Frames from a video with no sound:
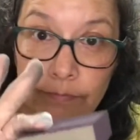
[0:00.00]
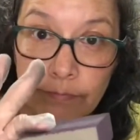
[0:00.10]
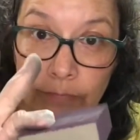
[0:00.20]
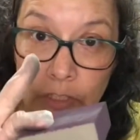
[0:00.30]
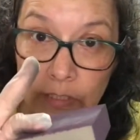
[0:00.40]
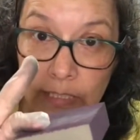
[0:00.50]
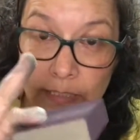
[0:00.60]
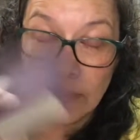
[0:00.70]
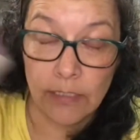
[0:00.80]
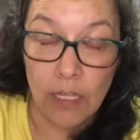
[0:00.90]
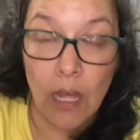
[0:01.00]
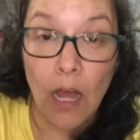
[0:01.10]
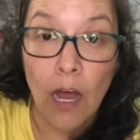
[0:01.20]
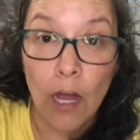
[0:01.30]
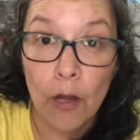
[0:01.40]
there it is.
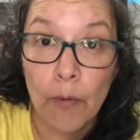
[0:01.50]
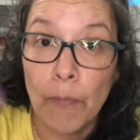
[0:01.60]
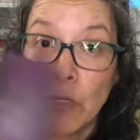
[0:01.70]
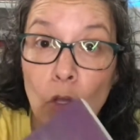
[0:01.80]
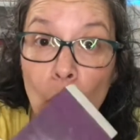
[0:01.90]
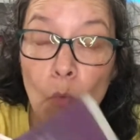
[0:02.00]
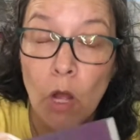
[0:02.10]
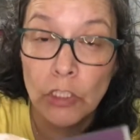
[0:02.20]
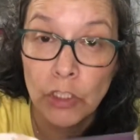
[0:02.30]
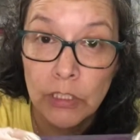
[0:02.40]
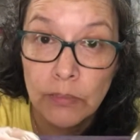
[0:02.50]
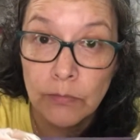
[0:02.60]
I'm gonna go wash it,